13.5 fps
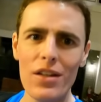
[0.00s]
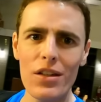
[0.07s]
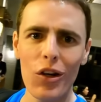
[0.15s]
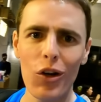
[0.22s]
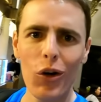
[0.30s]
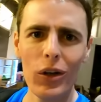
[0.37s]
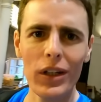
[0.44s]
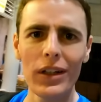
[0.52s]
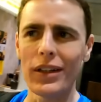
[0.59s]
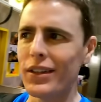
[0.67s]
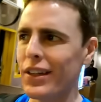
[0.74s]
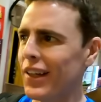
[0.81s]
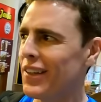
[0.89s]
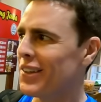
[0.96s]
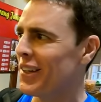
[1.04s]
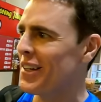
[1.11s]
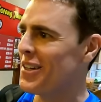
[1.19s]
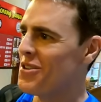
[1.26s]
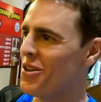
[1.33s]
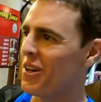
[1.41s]
since I got here to
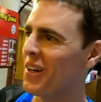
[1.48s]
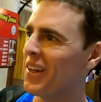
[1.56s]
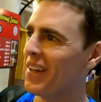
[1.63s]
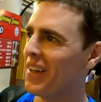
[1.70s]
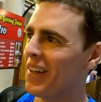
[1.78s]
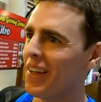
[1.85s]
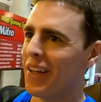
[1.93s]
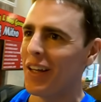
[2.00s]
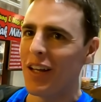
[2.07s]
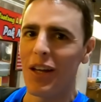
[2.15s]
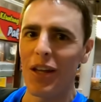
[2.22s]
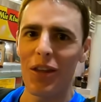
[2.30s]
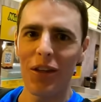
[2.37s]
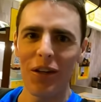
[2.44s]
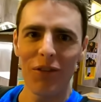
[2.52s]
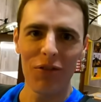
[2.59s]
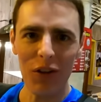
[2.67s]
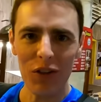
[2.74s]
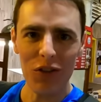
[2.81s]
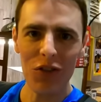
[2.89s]
Indonesia. The
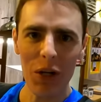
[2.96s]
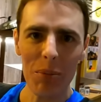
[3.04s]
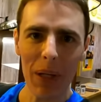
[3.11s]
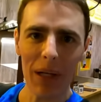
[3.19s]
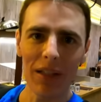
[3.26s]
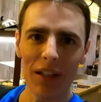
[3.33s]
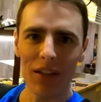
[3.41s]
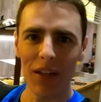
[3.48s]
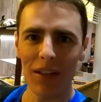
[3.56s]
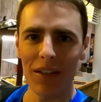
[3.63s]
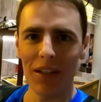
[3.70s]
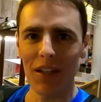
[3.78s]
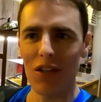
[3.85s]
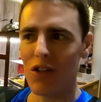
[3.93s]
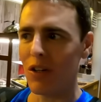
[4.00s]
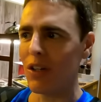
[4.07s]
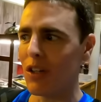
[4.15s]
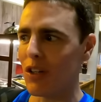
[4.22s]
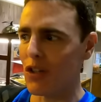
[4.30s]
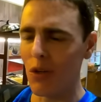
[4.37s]
first trip that I did to
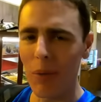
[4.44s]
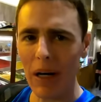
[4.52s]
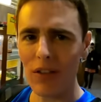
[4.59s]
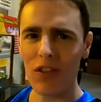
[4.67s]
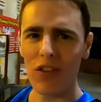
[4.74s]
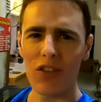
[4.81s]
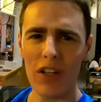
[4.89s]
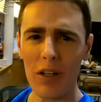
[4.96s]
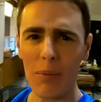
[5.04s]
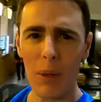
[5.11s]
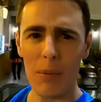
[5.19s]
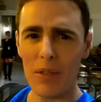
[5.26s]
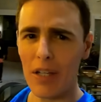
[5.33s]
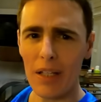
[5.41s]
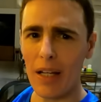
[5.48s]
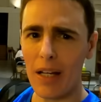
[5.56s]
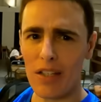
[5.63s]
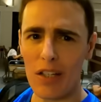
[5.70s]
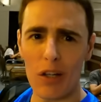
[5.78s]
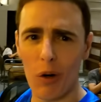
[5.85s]
Indonesia, the Sumatra trip, I was eating
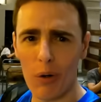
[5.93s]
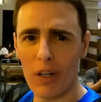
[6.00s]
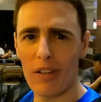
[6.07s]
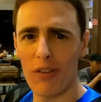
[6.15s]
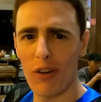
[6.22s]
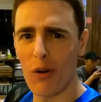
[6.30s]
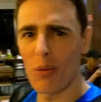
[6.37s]
nasi goreng for